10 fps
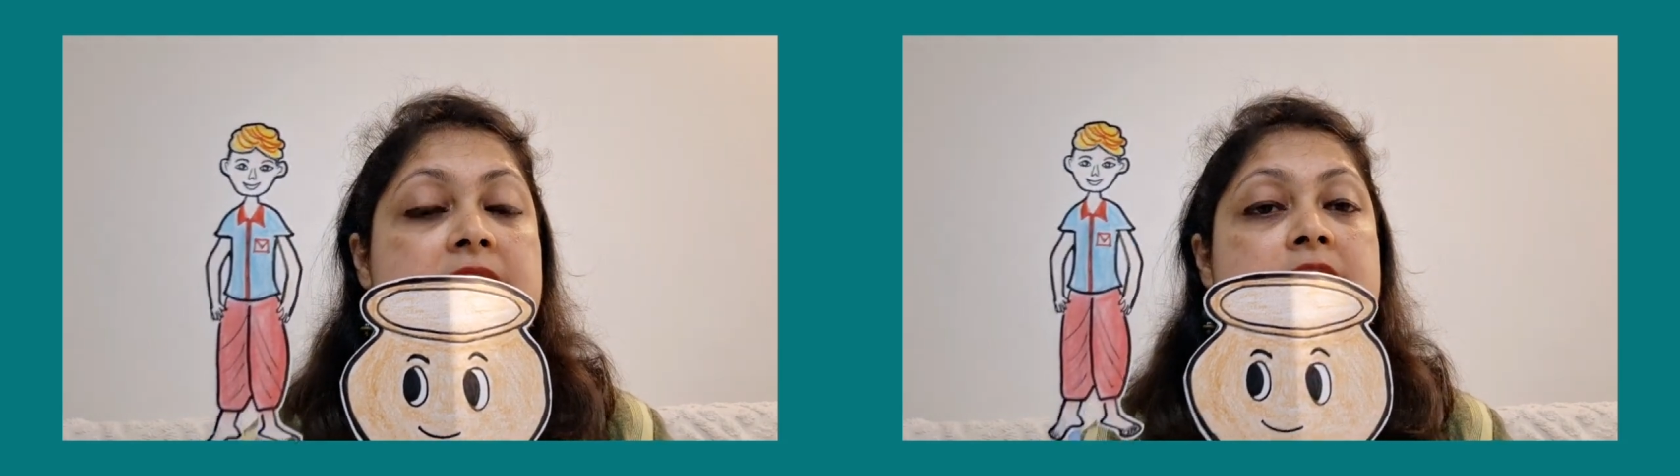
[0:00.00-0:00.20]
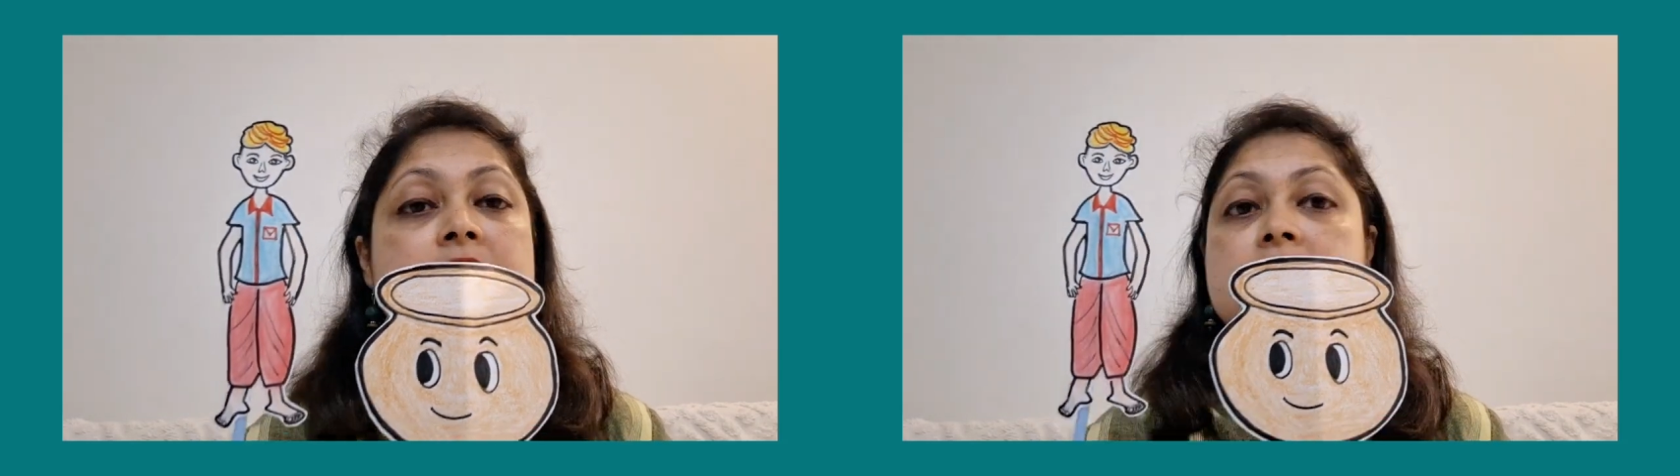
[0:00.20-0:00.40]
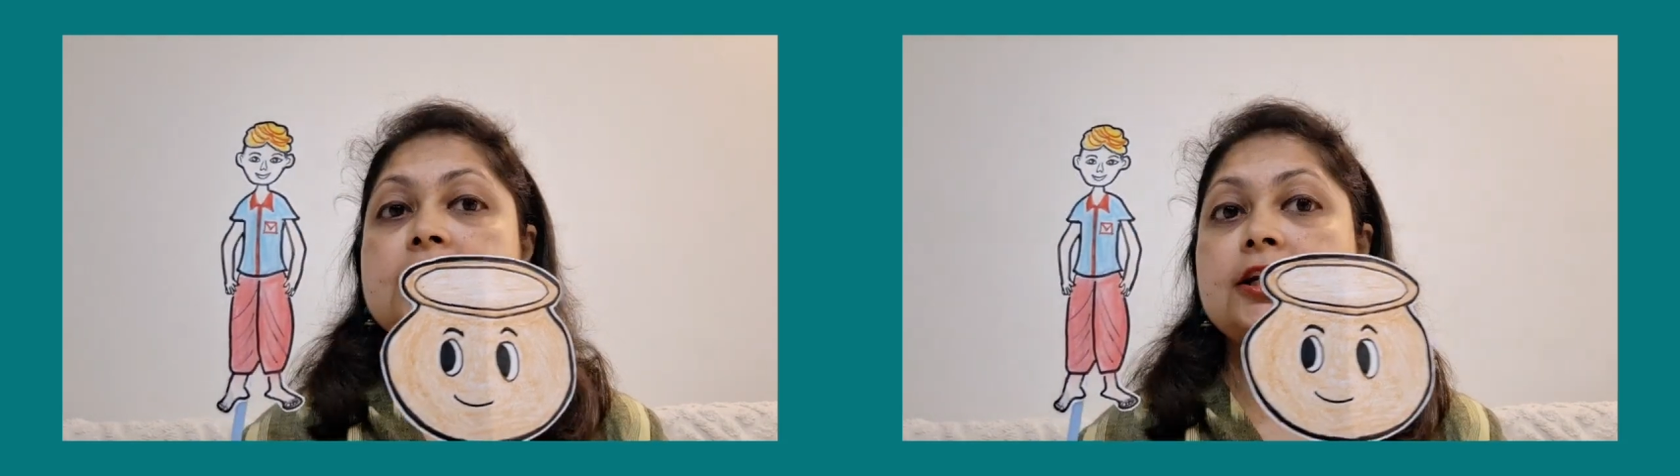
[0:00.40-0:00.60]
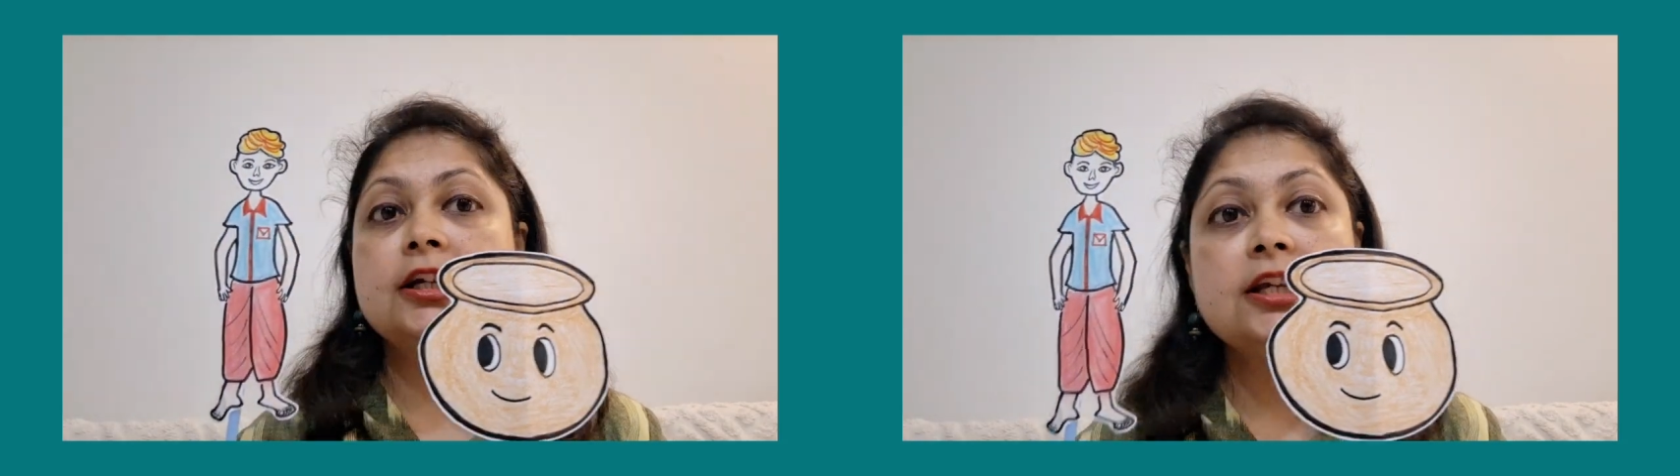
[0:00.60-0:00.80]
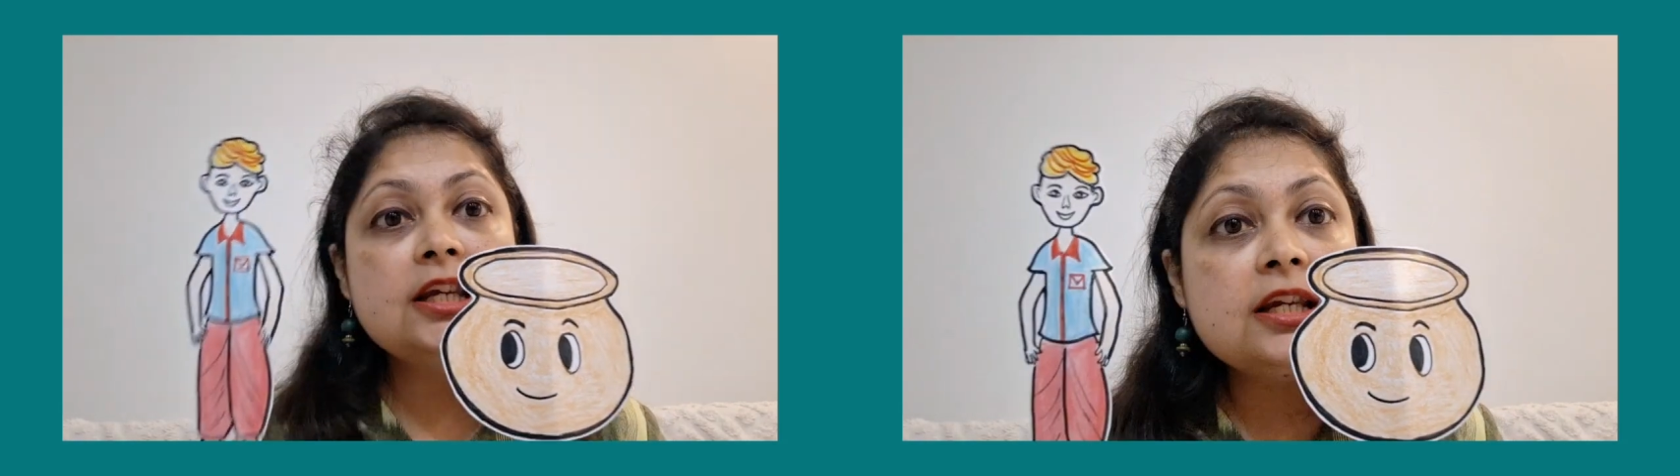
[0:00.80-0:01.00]
He is
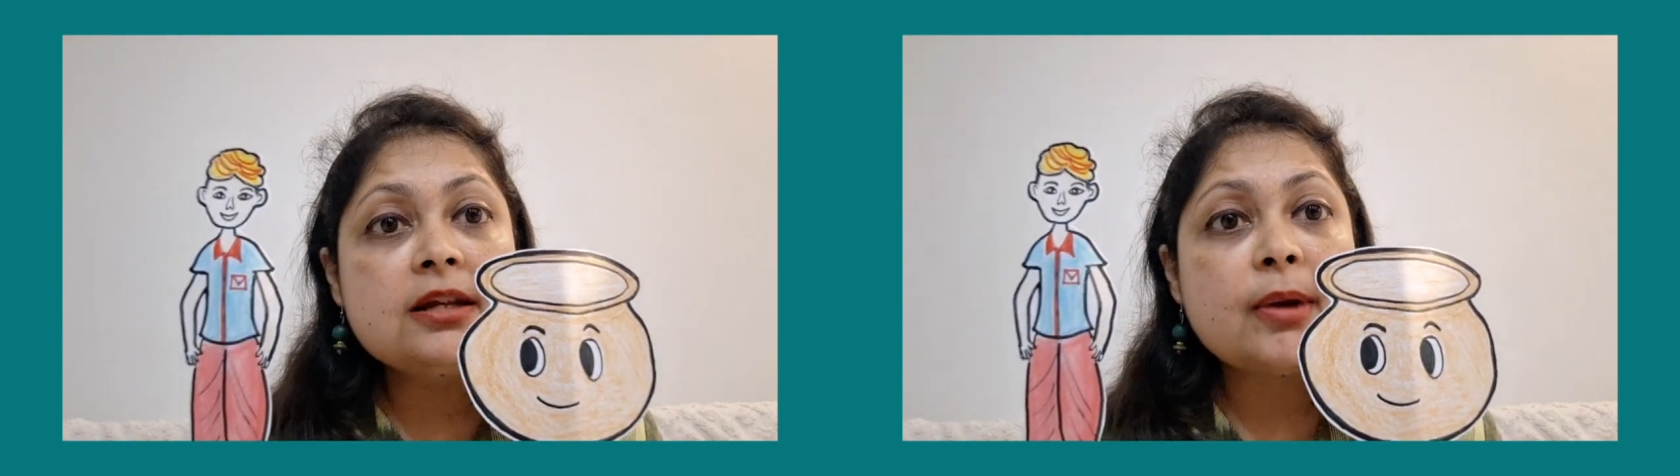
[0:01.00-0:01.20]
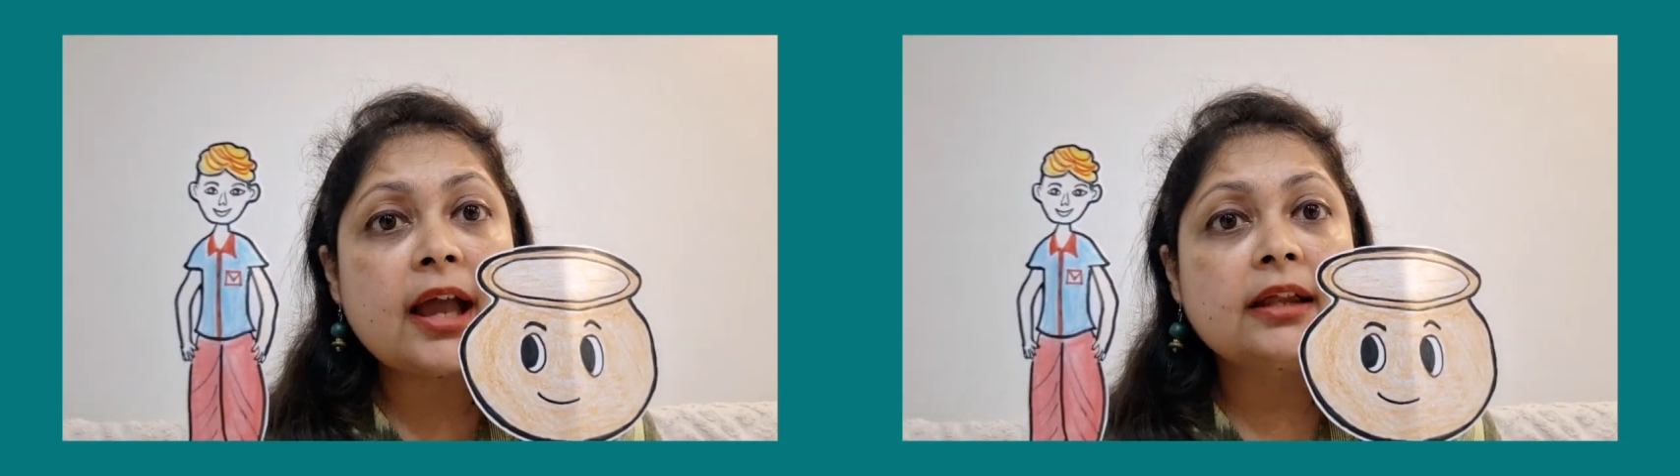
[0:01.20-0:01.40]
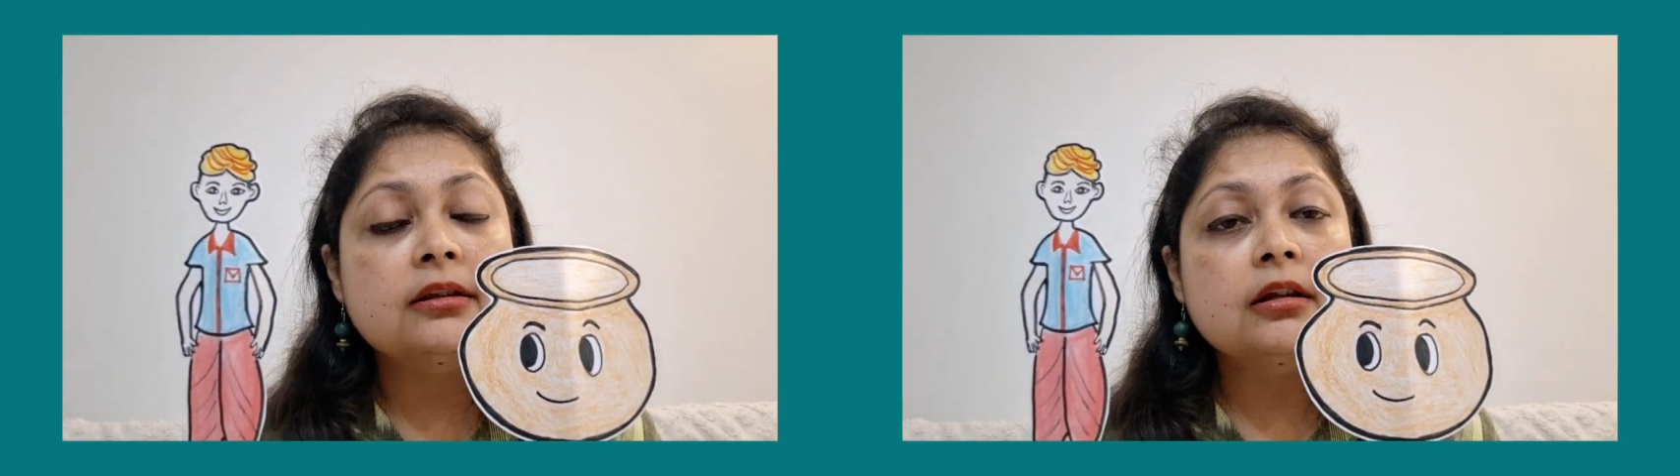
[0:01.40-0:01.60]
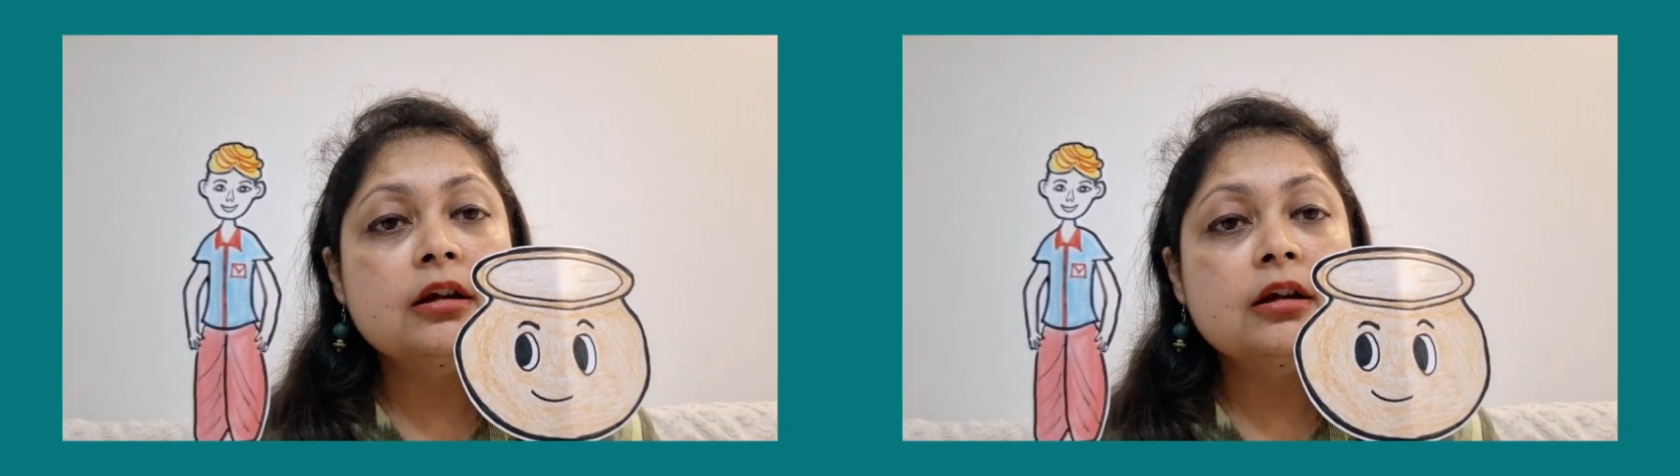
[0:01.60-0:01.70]
greedy man.